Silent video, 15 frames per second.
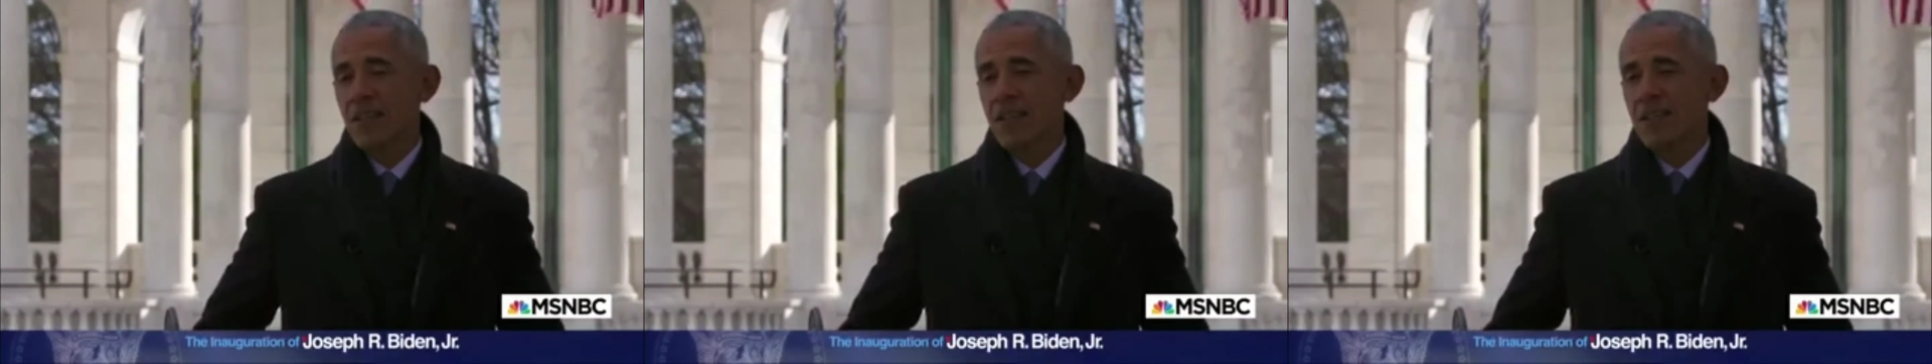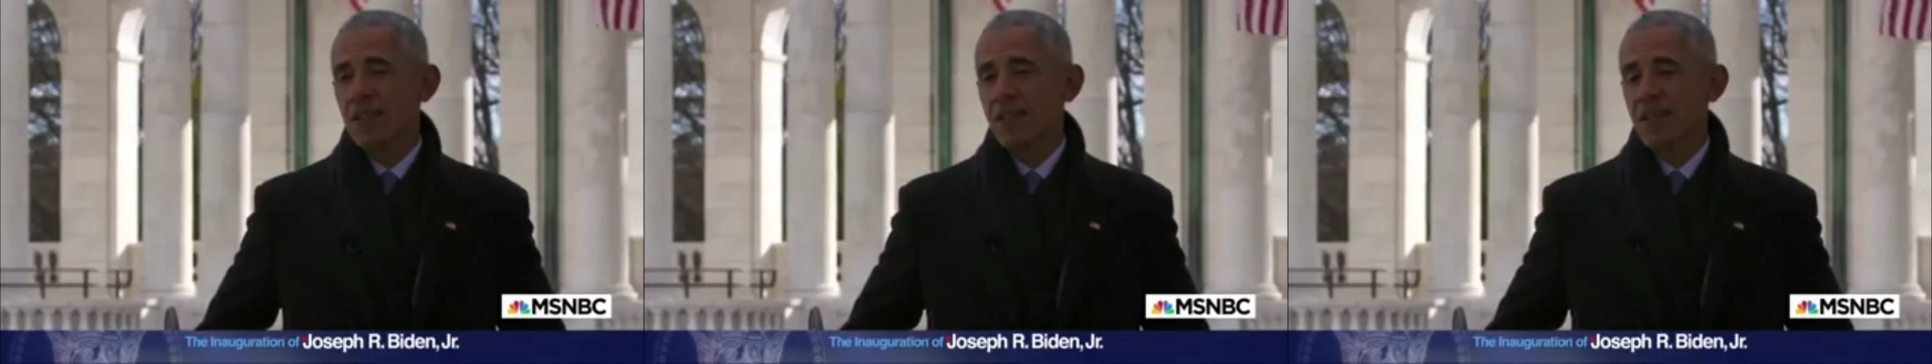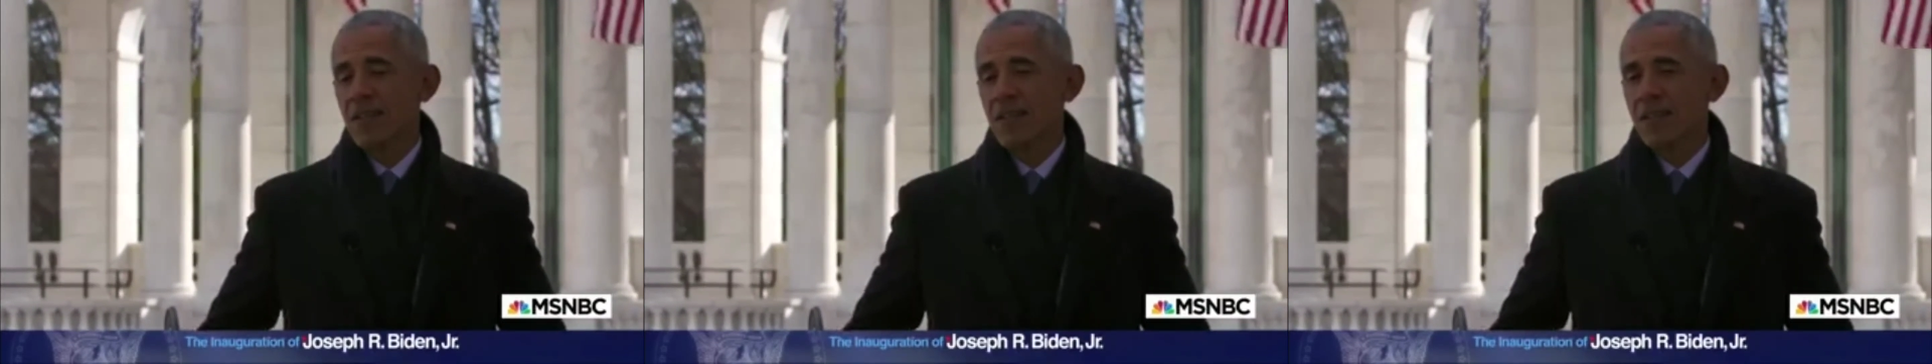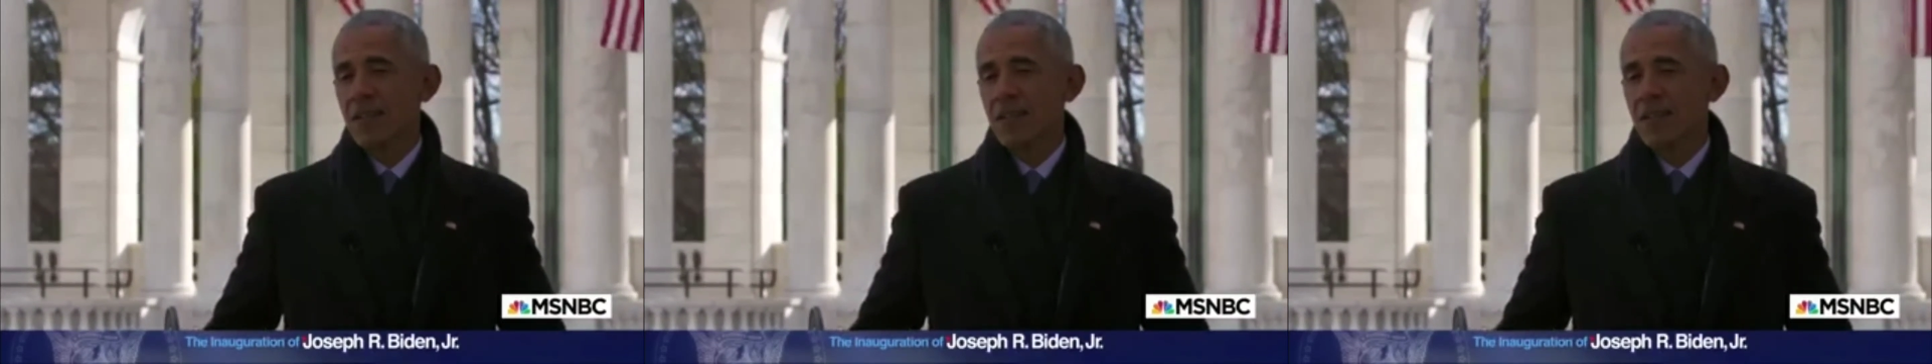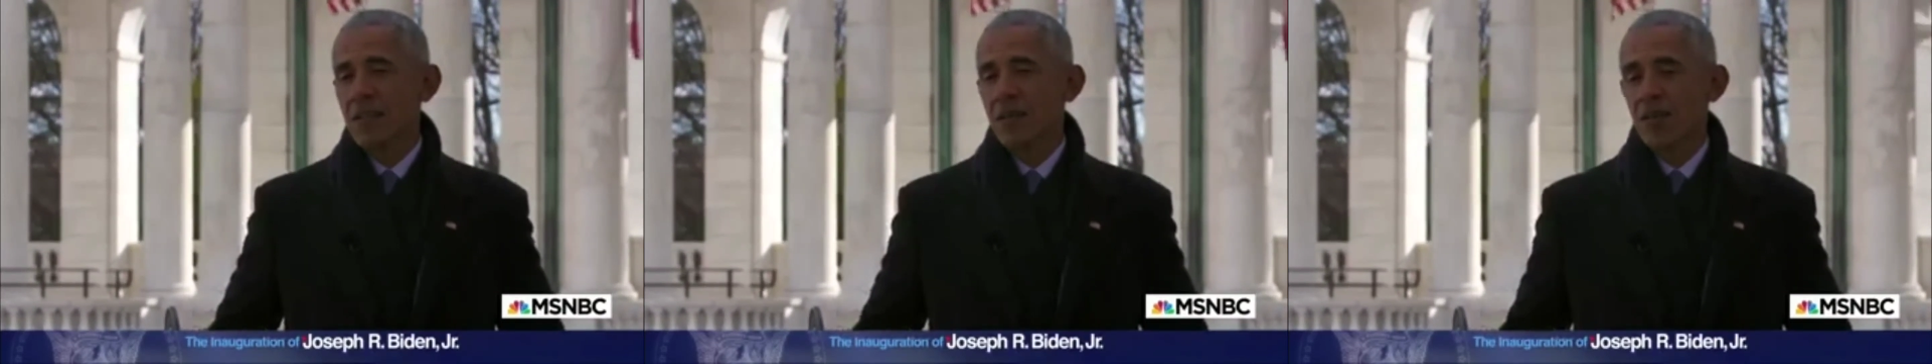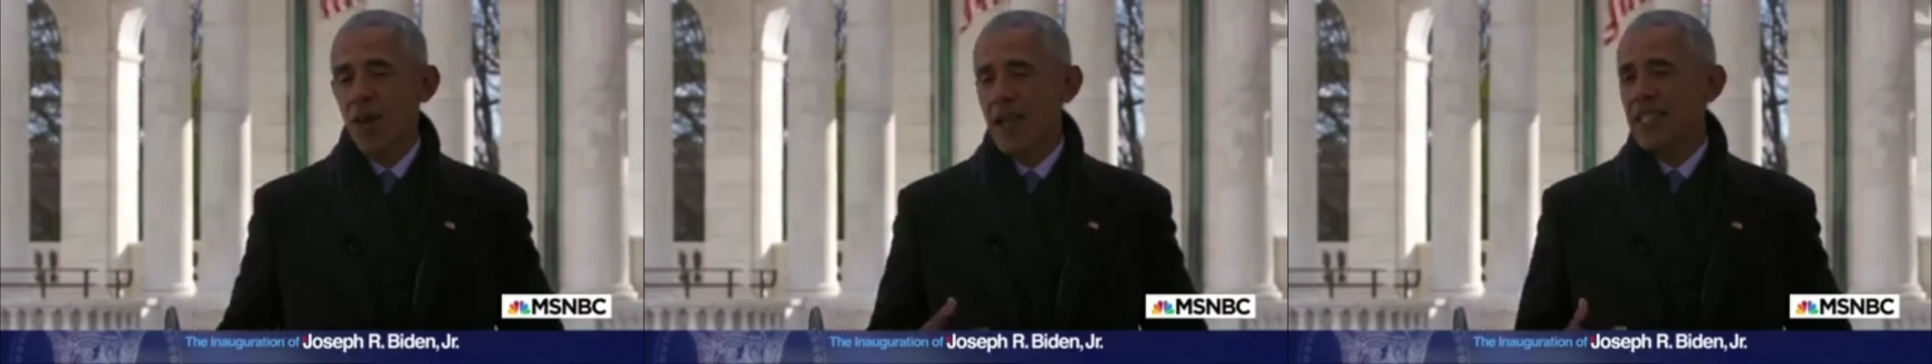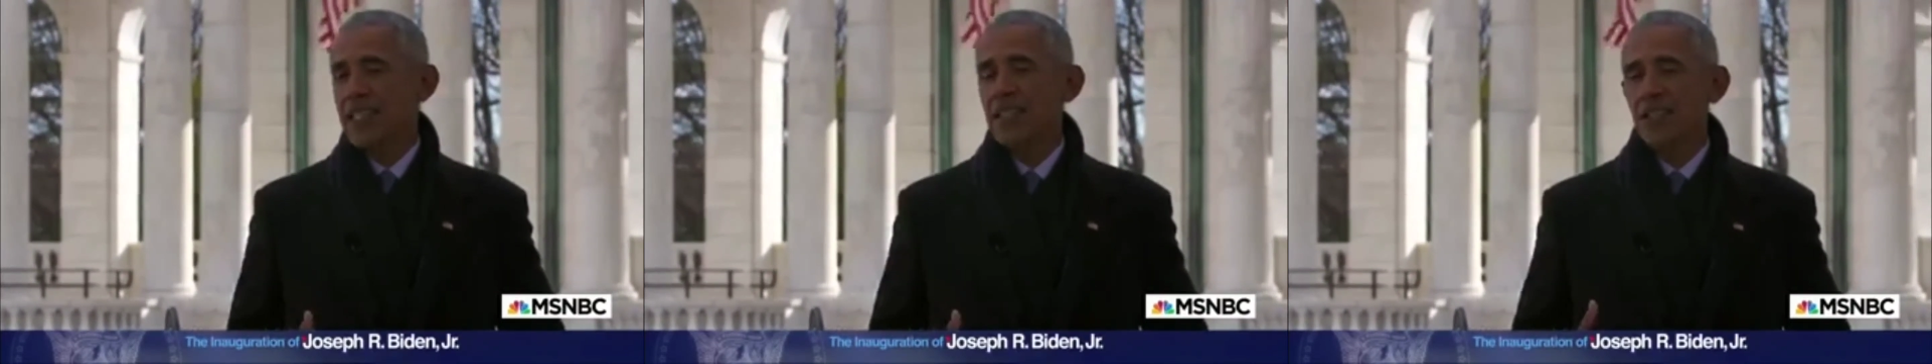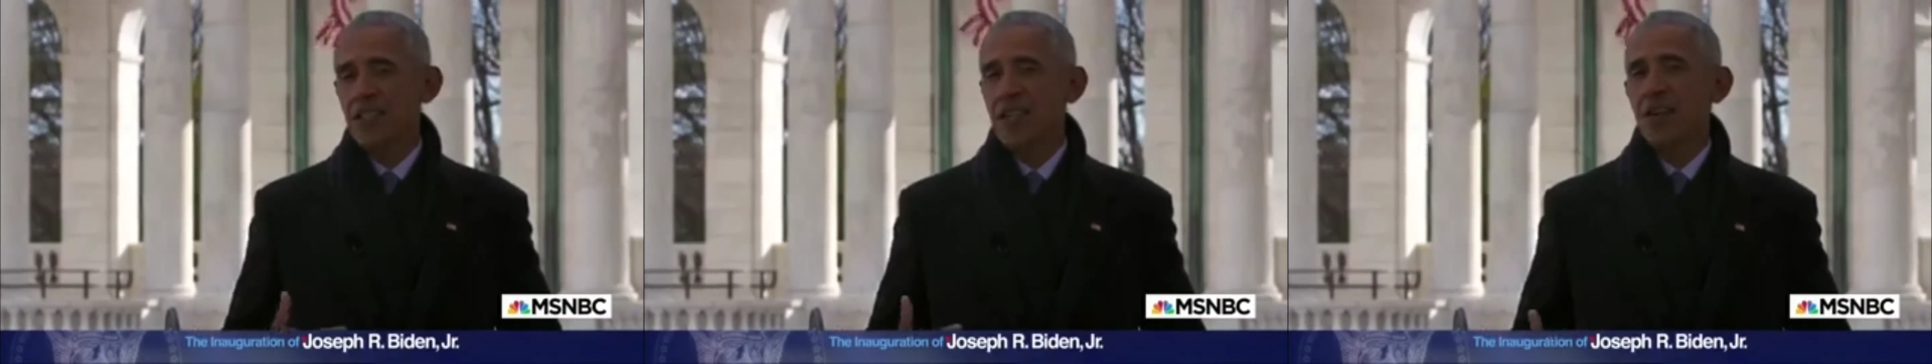the the
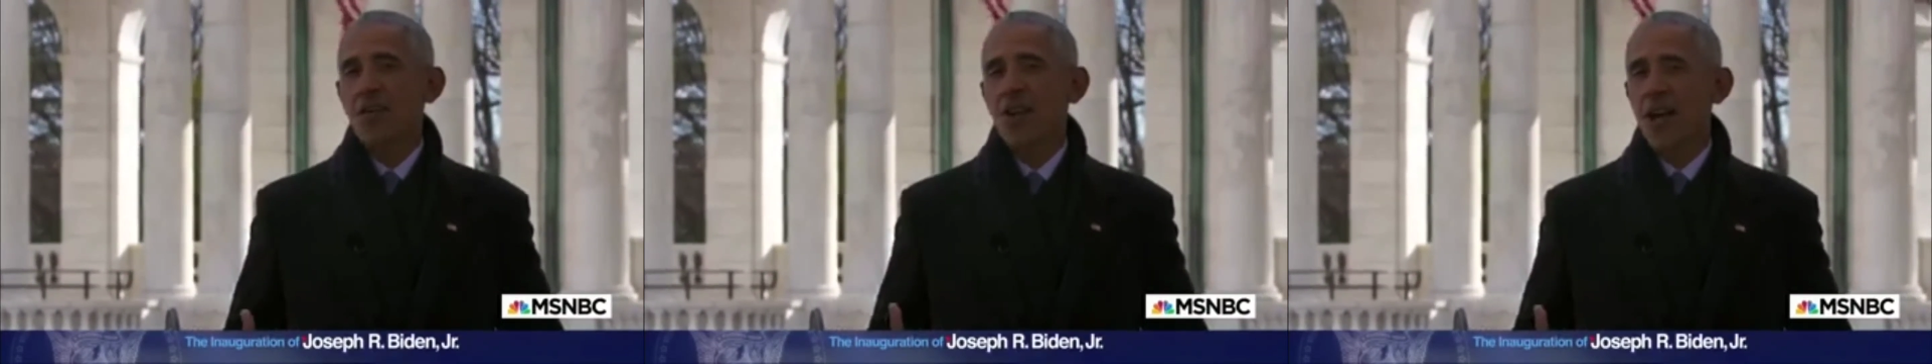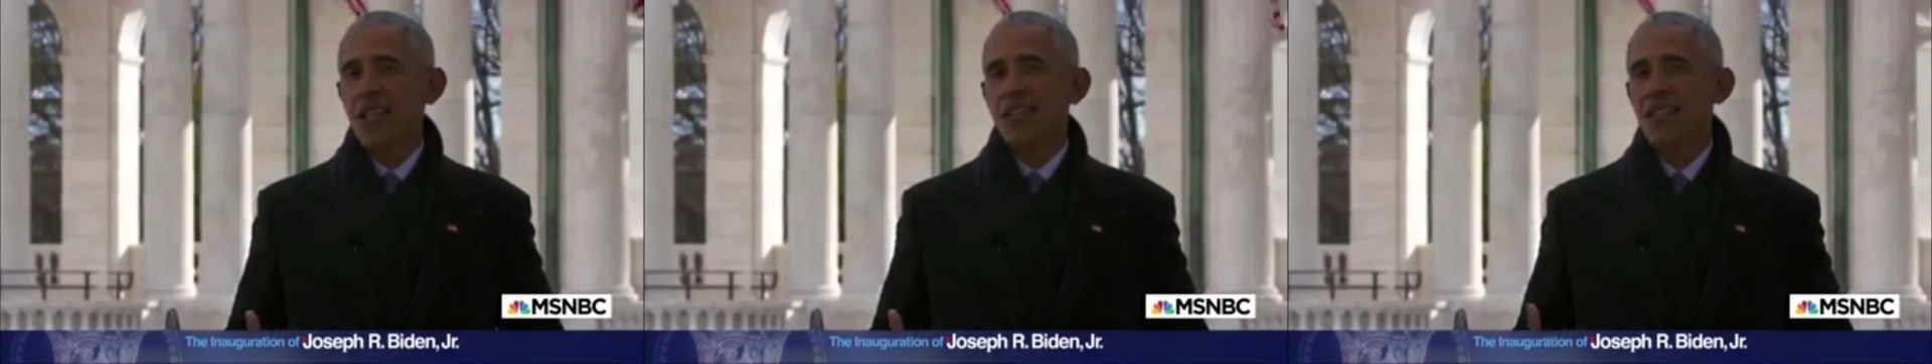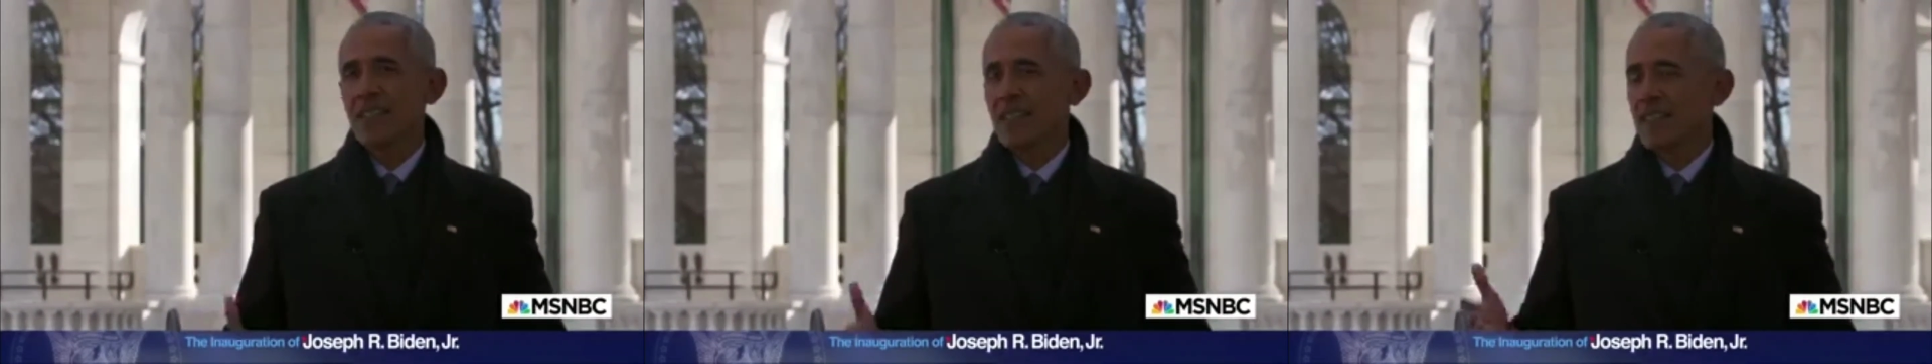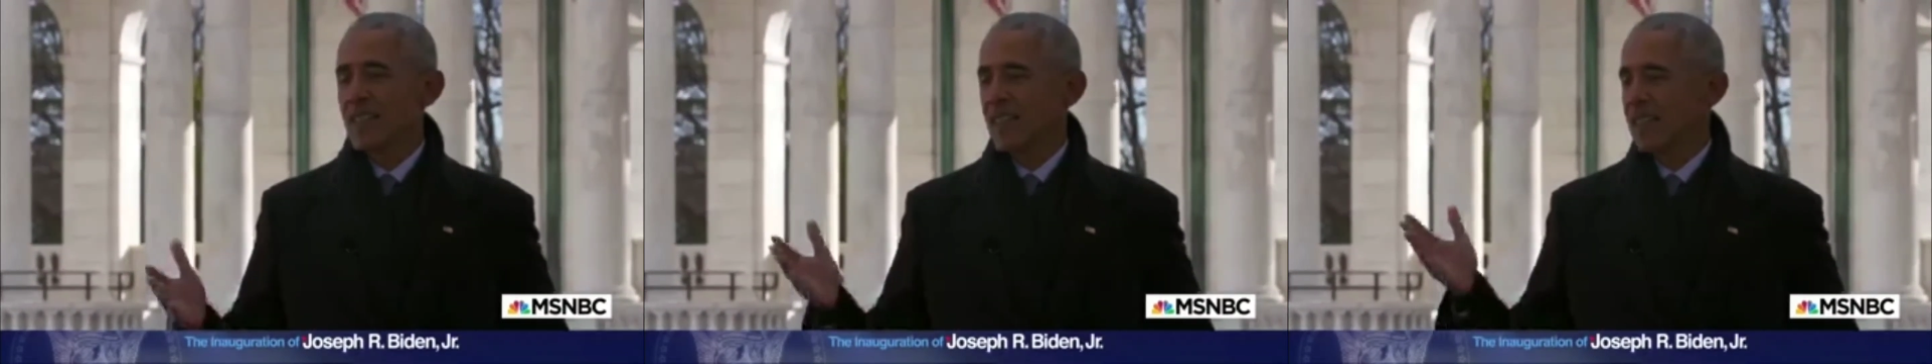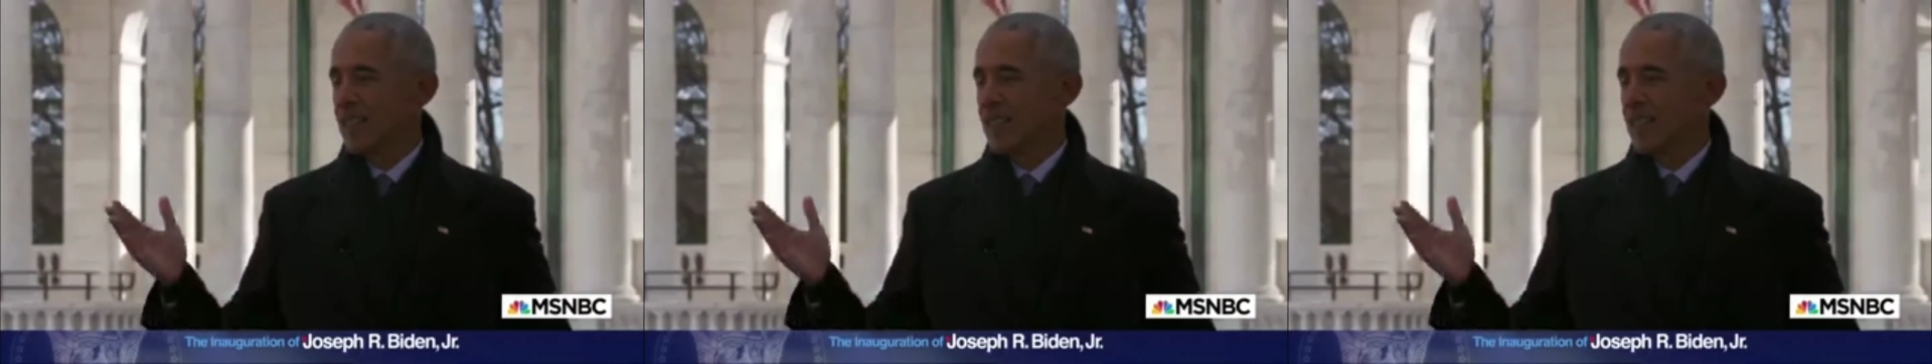grace and generosity